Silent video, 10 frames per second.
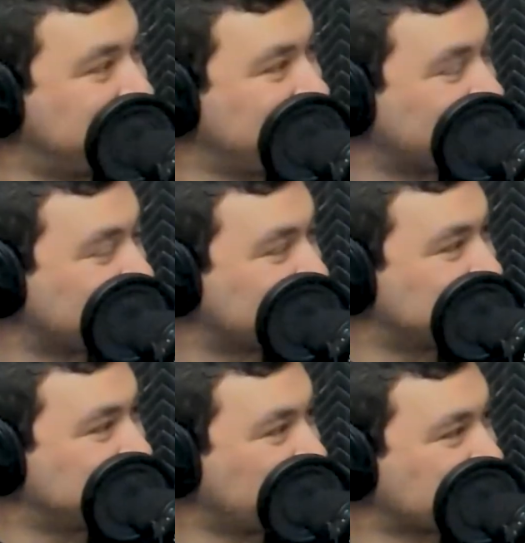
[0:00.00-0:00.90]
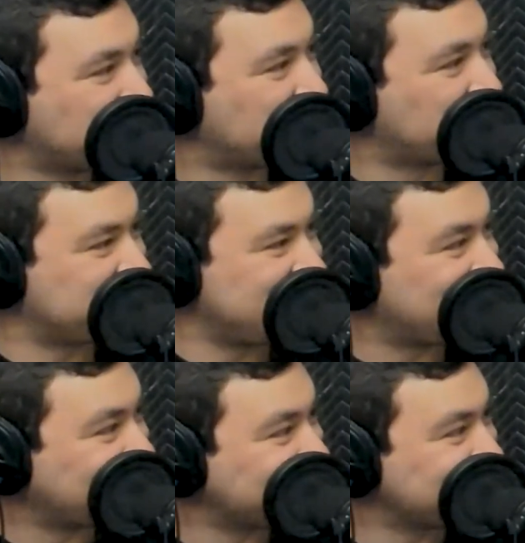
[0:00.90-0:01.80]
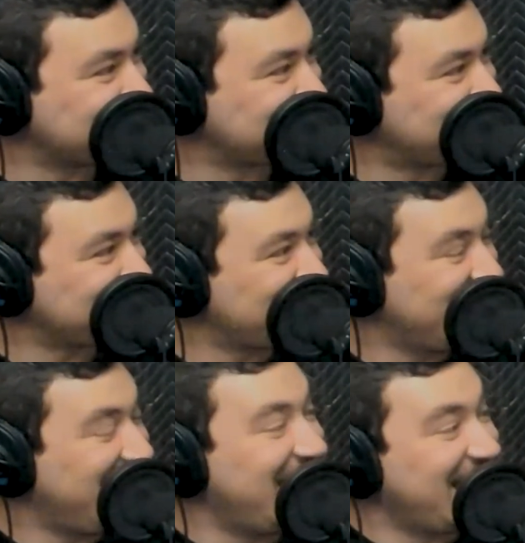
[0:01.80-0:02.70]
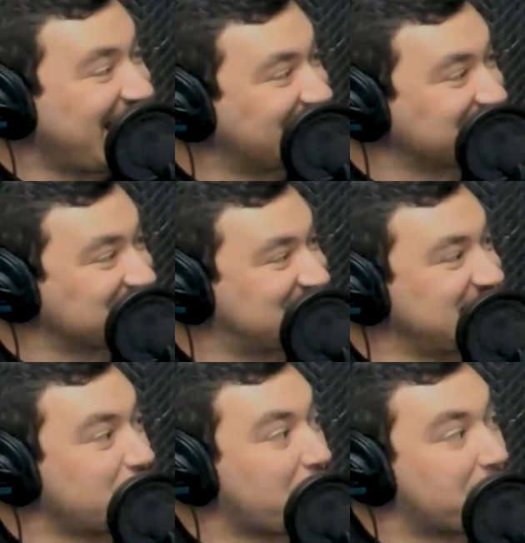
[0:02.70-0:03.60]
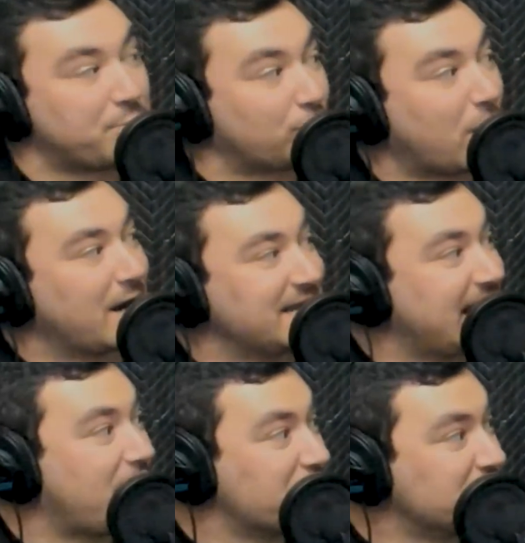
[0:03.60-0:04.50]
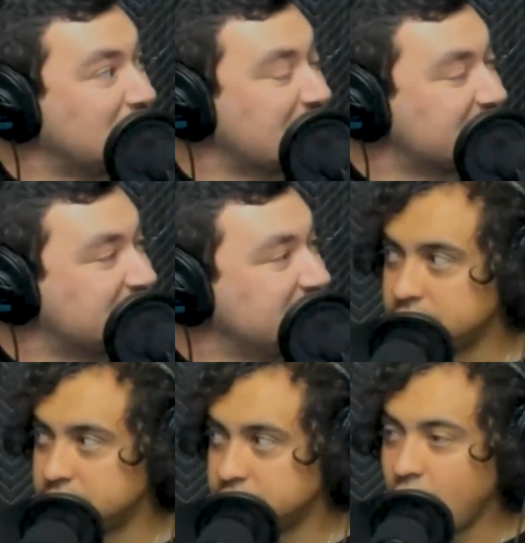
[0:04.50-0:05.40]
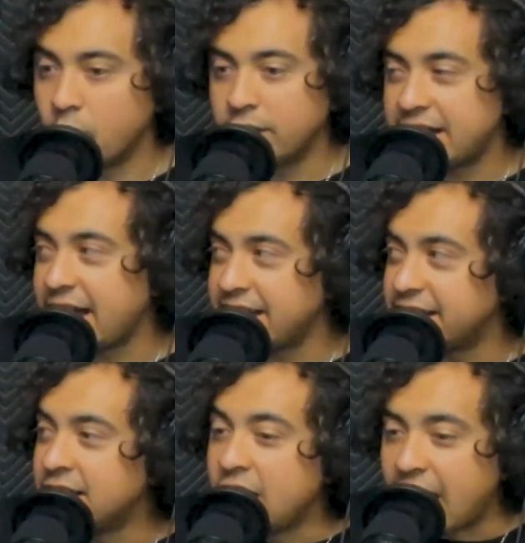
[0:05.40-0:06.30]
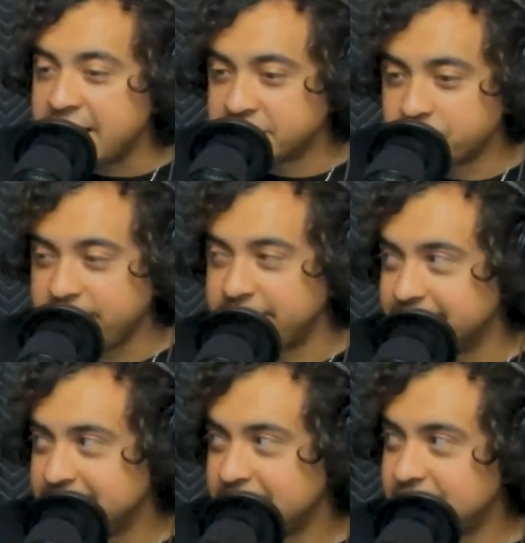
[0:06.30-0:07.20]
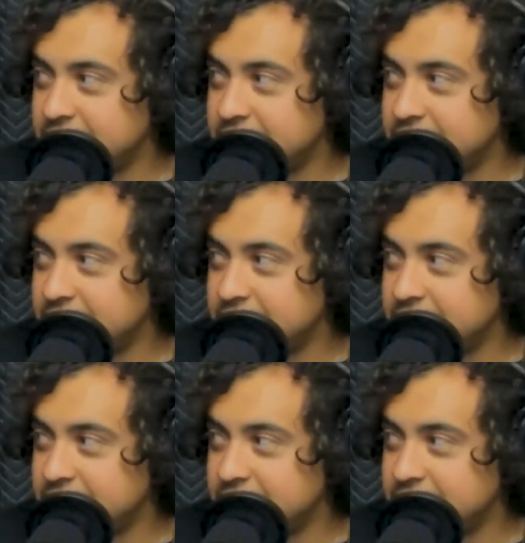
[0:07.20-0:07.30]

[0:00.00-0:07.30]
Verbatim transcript: uh, multiple personality disorder yeah. and the serum brought it out like no completely. i i, I agree completely